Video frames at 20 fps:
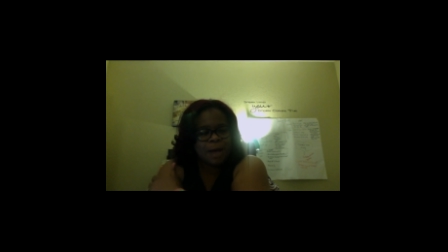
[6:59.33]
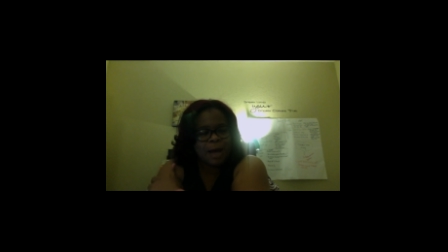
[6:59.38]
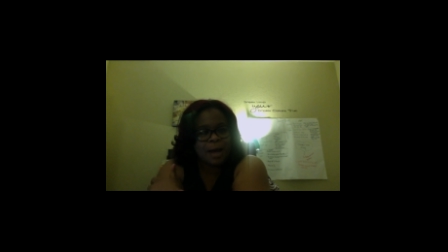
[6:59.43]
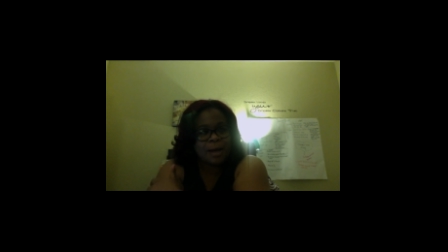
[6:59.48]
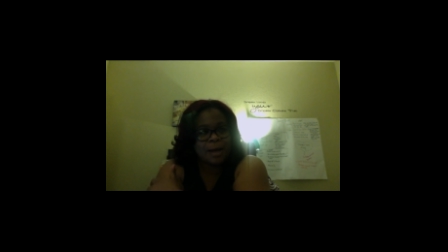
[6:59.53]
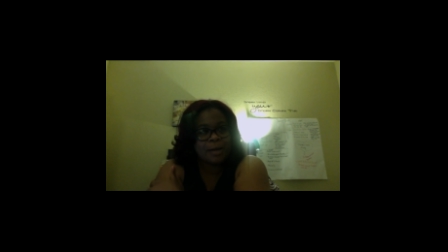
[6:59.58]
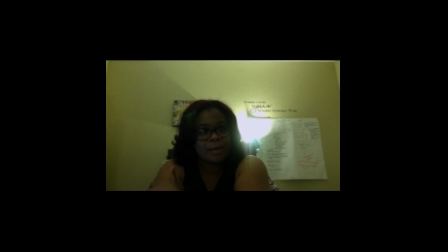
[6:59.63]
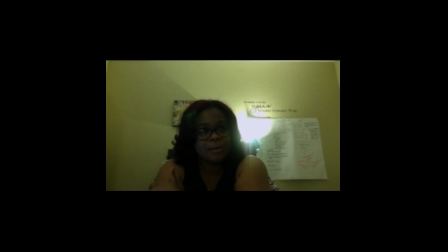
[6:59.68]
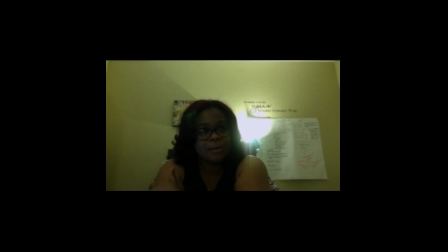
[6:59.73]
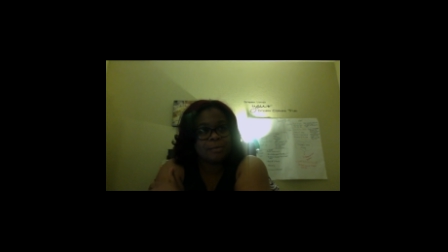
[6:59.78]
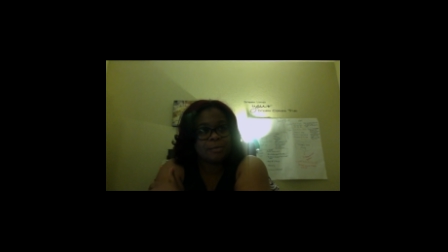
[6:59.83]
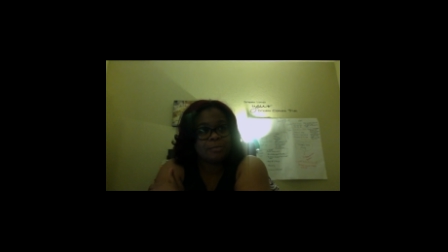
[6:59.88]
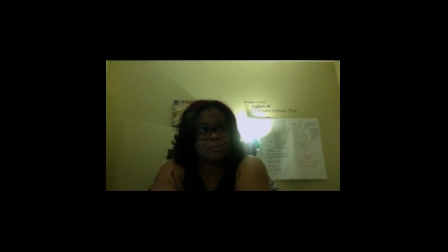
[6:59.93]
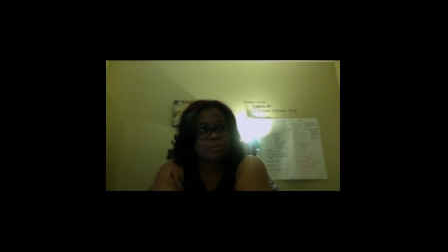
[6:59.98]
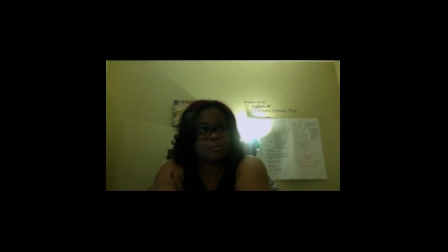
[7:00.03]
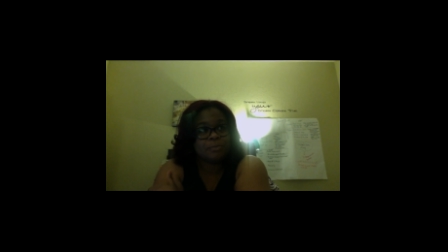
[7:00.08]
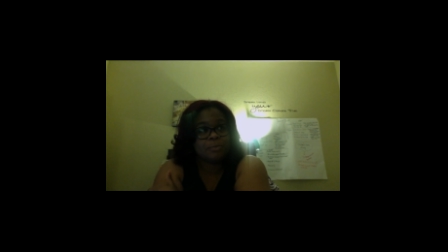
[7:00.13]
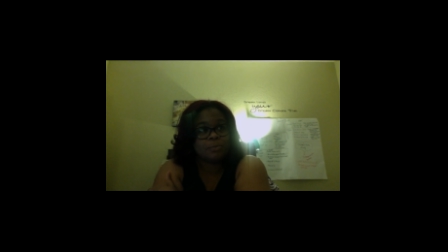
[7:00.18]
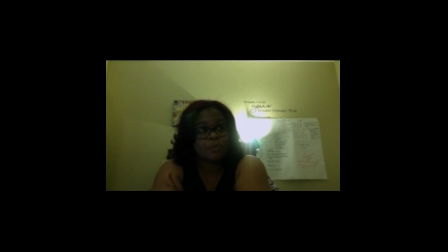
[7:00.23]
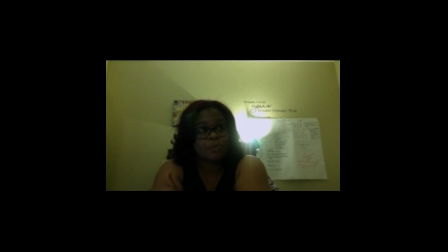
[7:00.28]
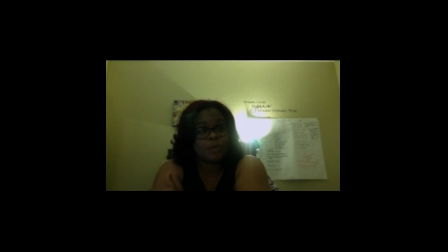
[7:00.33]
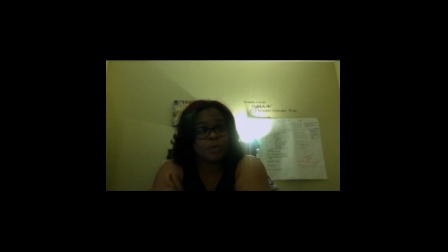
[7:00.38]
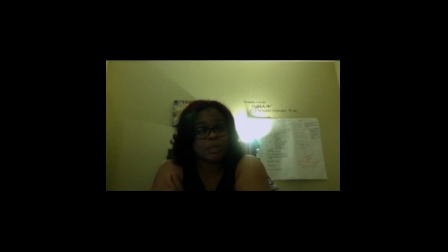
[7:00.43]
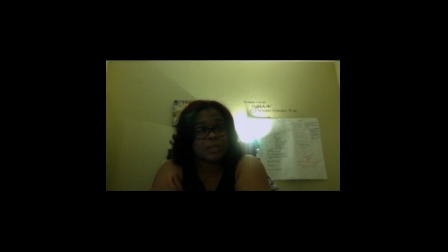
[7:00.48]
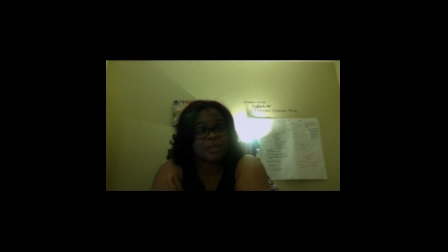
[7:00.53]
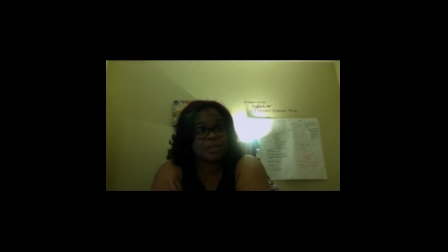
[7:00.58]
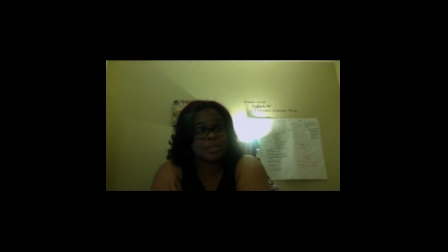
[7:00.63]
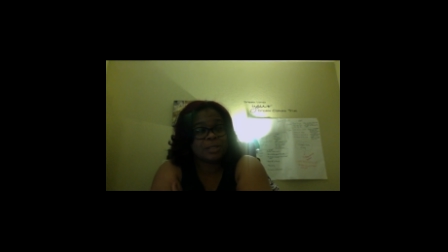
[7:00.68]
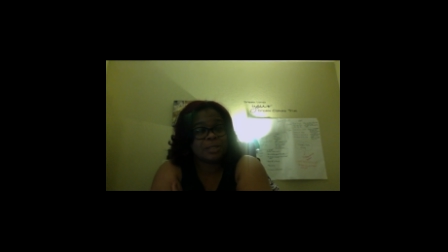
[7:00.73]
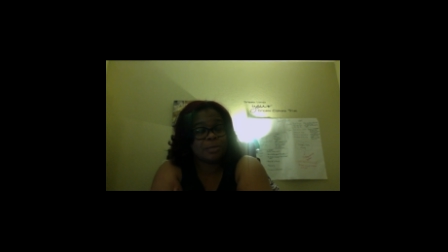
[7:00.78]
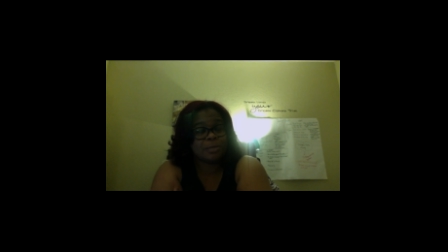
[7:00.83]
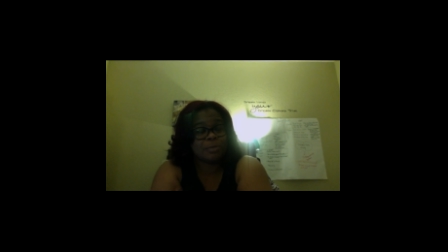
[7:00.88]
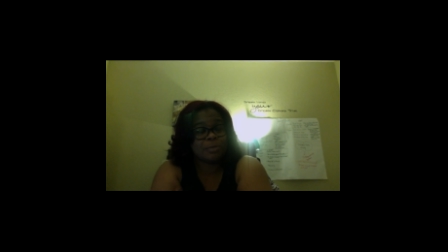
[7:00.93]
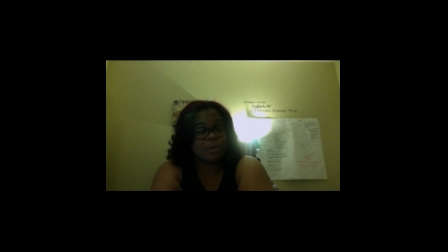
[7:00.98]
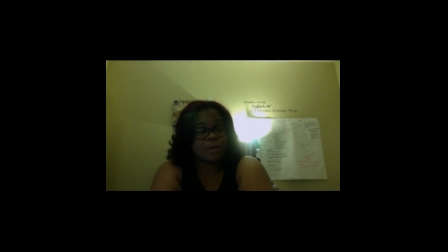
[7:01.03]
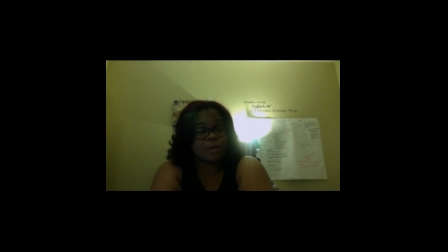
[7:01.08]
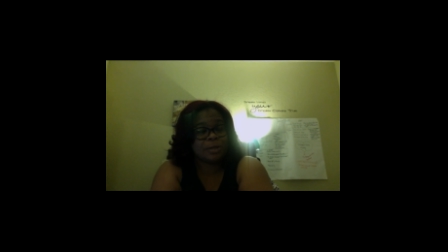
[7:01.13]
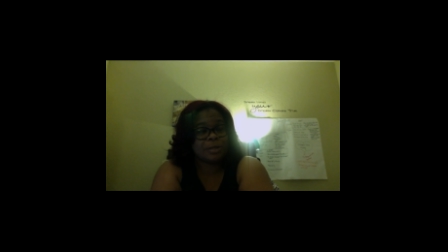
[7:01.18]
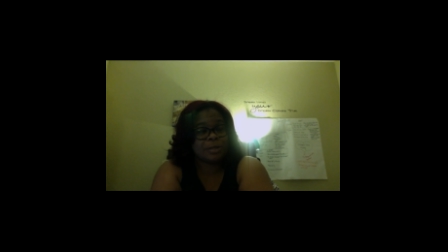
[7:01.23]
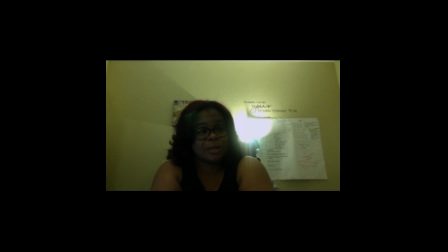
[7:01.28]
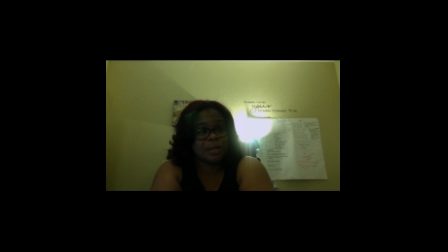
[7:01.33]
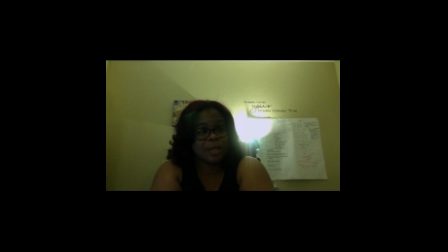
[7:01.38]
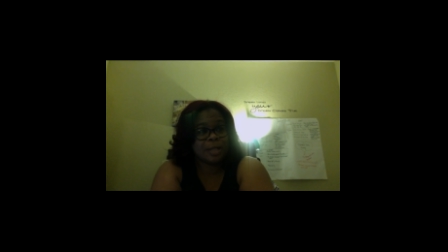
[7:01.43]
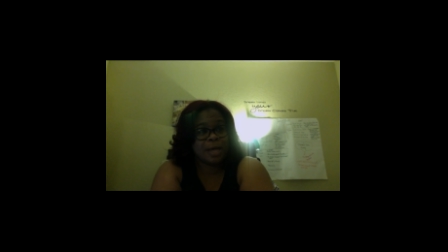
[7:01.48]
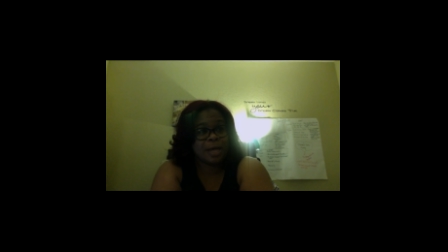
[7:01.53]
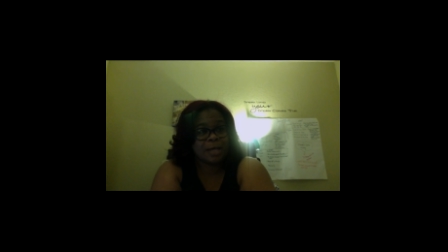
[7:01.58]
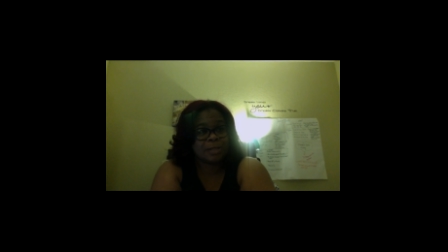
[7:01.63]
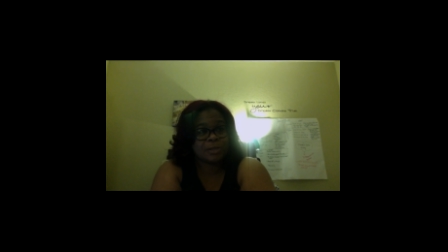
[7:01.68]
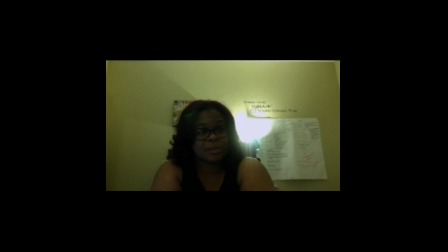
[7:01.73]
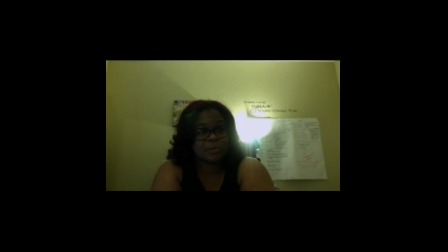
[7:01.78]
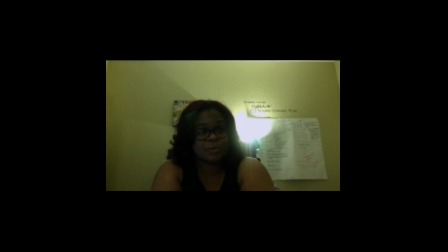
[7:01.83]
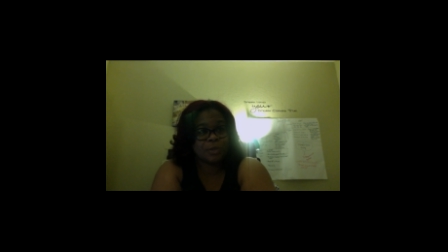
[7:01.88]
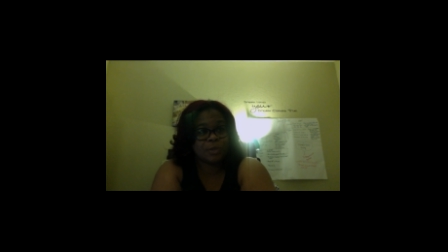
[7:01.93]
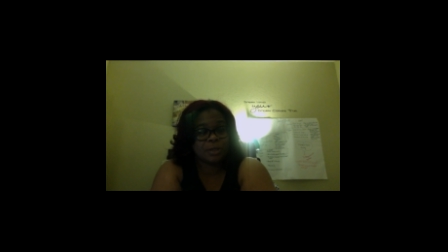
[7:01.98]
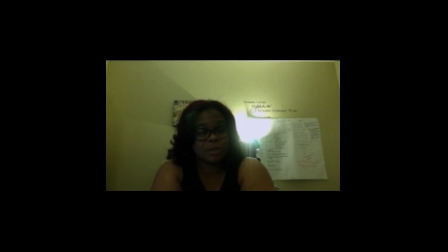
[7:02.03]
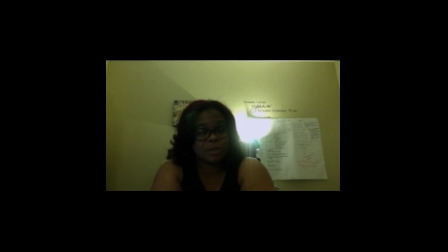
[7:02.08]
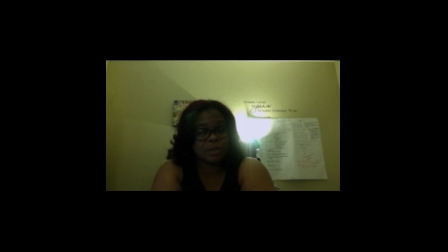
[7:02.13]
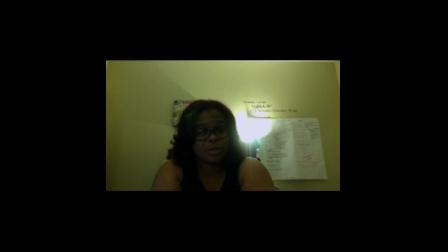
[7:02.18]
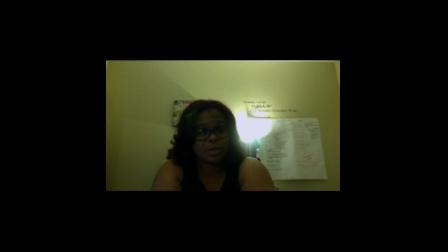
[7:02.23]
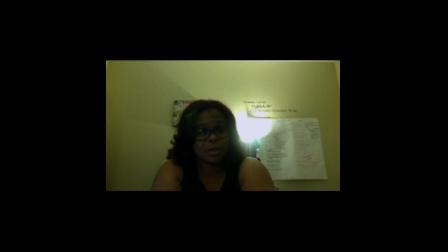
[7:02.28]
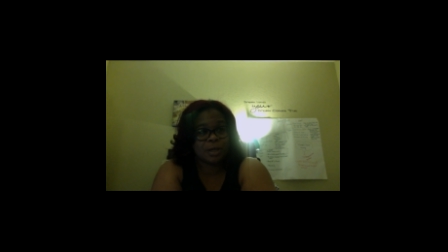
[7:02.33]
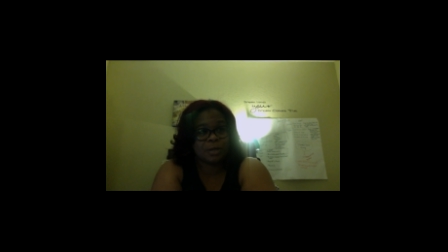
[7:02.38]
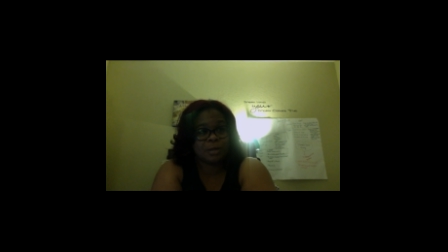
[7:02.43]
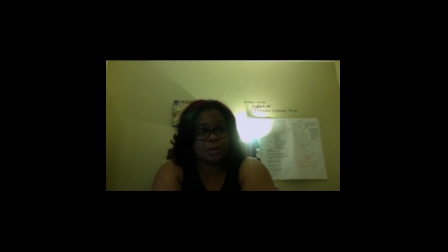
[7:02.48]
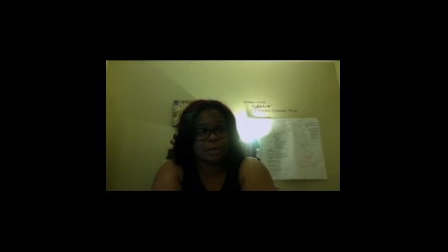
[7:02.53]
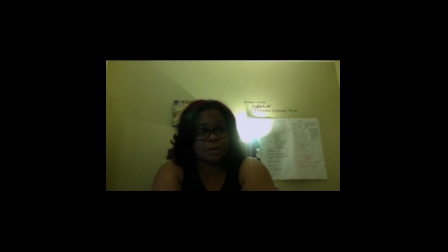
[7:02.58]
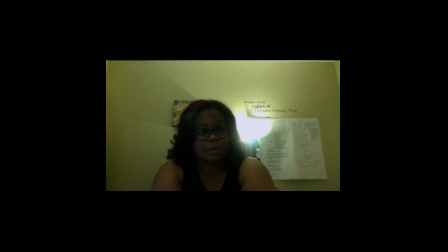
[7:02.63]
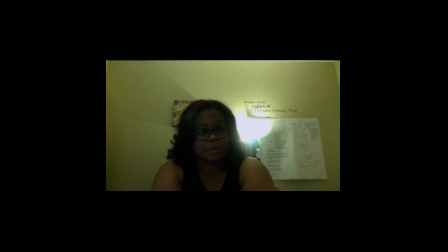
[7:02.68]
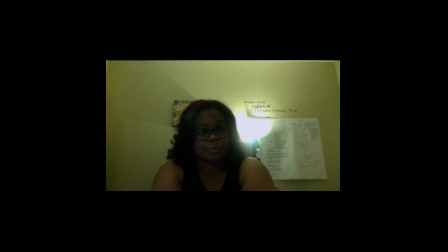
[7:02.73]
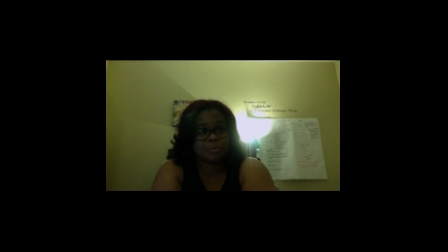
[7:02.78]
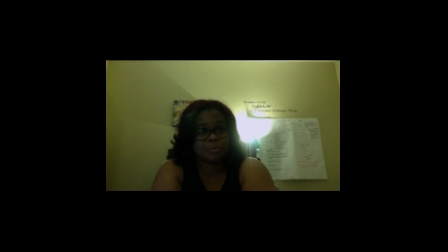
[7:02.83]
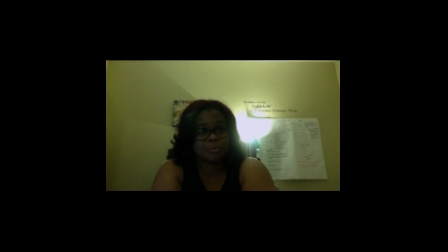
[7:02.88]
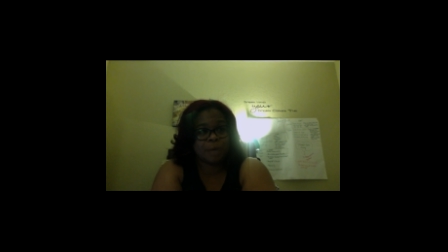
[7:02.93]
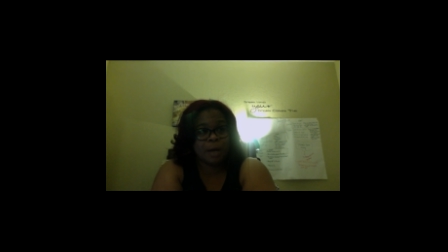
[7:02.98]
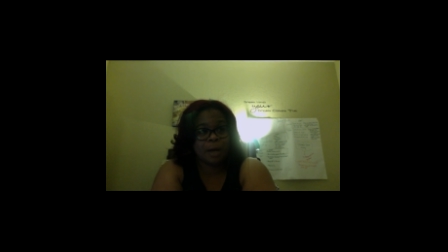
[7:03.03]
I wanted to celebrate that last week um,